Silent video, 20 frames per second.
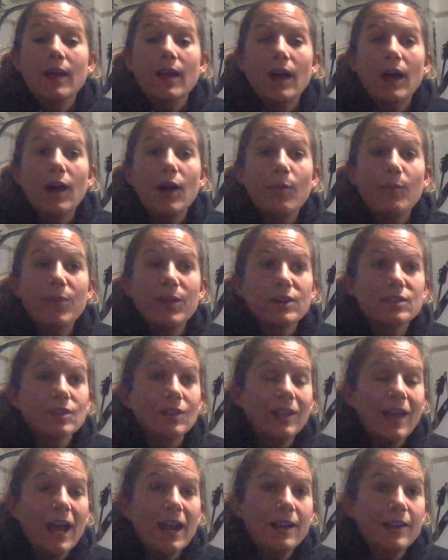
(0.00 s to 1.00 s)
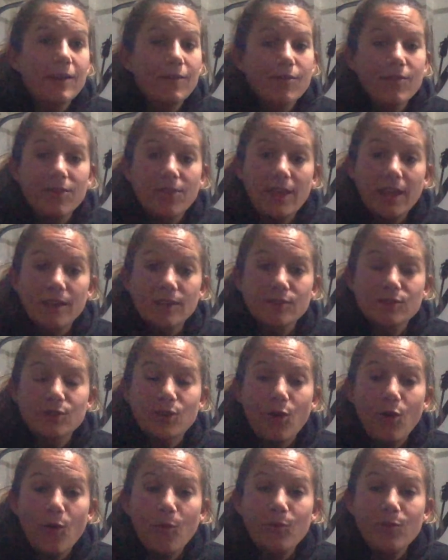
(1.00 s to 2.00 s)
Um, there's a lot of different things. So
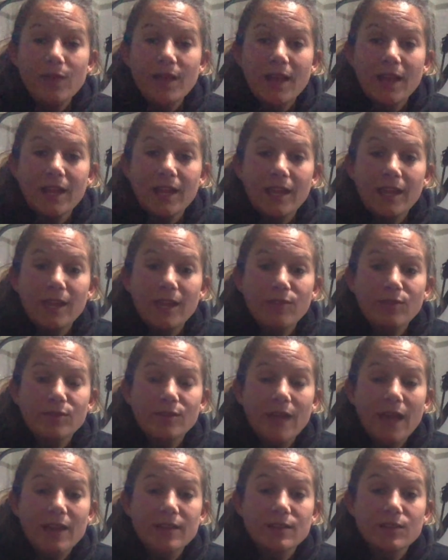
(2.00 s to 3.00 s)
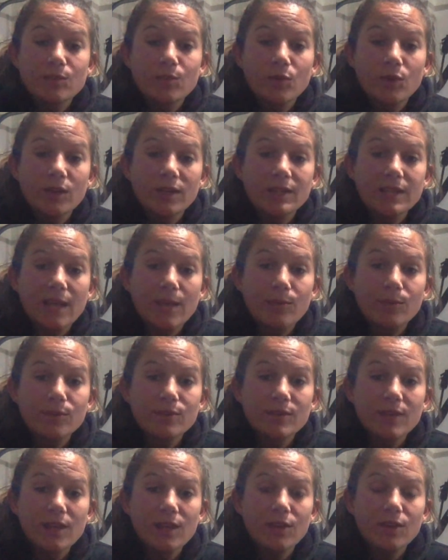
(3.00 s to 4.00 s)
hopefully I can give you guys some more examples
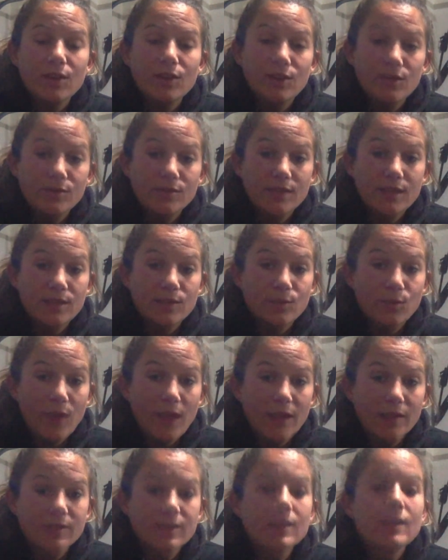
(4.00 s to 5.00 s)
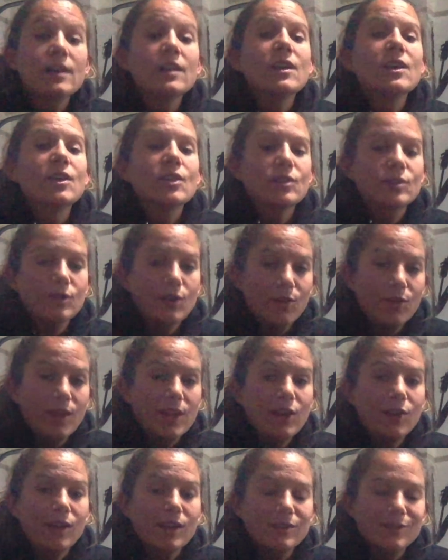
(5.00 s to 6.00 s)
that you can use as weights so then
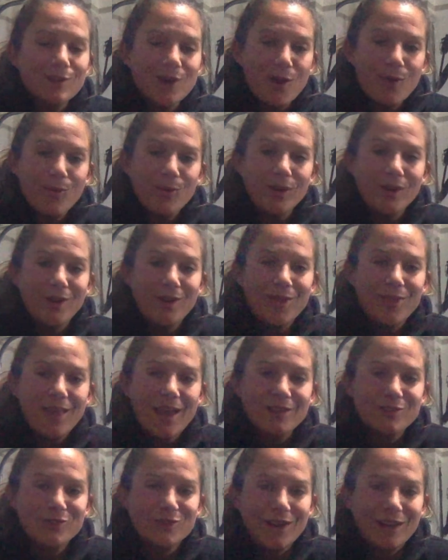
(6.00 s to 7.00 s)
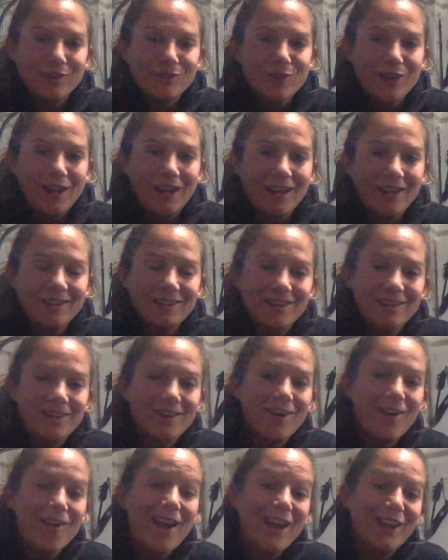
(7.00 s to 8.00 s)
you can start working on that strength training.
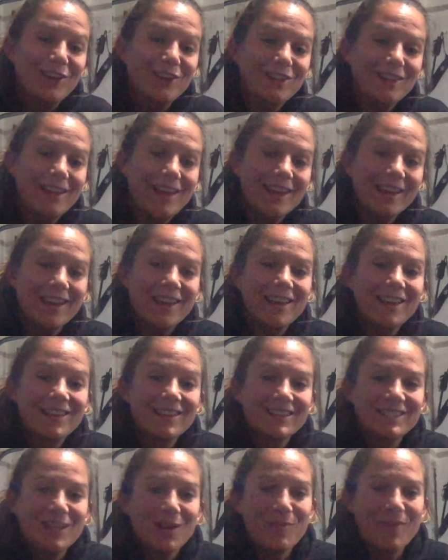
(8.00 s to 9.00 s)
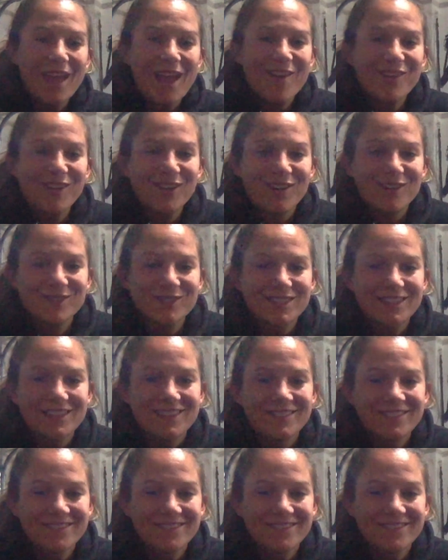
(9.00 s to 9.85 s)
All right, good luck. Tell me how it goes.